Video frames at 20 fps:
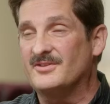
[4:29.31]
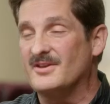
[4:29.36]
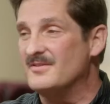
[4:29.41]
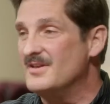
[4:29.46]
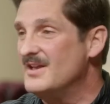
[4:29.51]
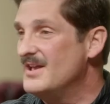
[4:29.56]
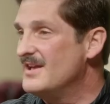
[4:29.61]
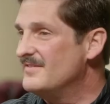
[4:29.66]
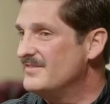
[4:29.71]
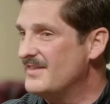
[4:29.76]
to
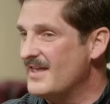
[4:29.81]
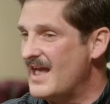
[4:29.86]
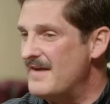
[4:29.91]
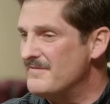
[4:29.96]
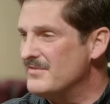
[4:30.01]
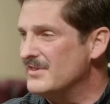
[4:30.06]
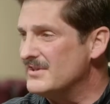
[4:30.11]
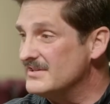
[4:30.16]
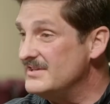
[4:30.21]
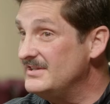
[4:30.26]

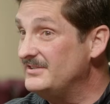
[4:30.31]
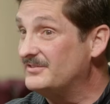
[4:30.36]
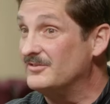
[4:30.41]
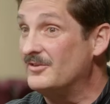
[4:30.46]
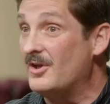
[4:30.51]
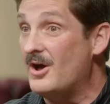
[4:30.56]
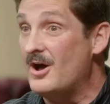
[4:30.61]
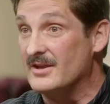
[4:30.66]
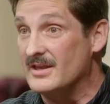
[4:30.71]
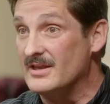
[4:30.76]
have the knees
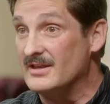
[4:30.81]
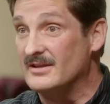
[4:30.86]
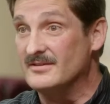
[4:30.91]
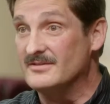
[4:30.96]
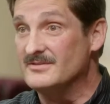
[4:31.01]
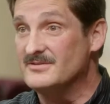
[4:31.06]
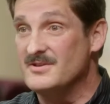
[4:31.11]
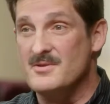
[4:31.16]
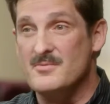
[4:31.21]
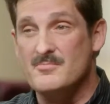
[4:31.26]
knocking.
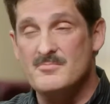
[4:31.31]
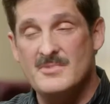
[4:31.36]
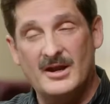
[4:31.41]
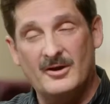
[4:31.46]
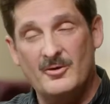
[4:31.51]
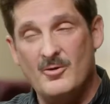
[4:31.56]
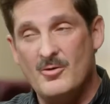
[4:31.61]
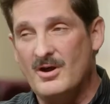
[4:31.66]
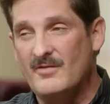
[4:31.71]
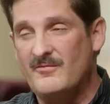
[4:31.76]
To the
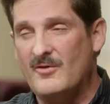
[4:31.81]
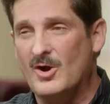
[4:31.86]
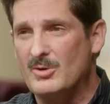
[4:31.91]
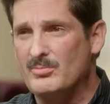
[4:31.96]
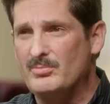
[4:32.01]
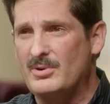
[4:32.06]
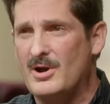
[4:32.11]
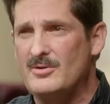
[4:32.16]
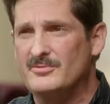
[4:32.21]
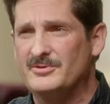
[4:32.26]
marrow of
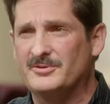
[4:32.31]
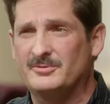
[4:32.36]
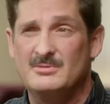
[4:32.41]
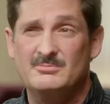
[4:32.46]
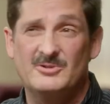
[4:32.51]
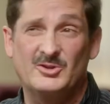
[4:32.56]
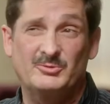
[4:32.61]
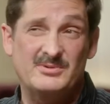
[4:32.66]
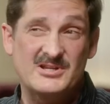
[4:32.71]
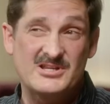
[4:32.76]
our bones, we
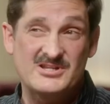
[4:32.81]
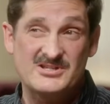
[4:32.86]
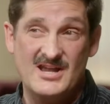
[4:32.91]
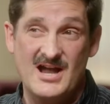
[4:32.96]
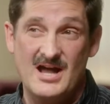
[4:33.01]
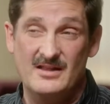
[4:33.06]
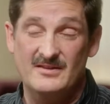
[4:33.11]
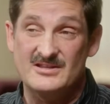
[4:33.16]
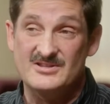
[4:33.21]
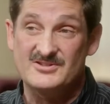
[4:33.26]
must be
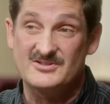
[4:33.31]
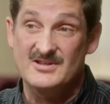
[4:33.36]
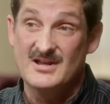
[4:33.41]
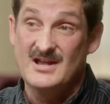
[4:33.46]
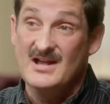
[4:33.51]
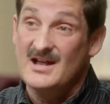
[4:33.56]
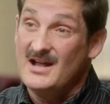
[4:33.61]
challenged.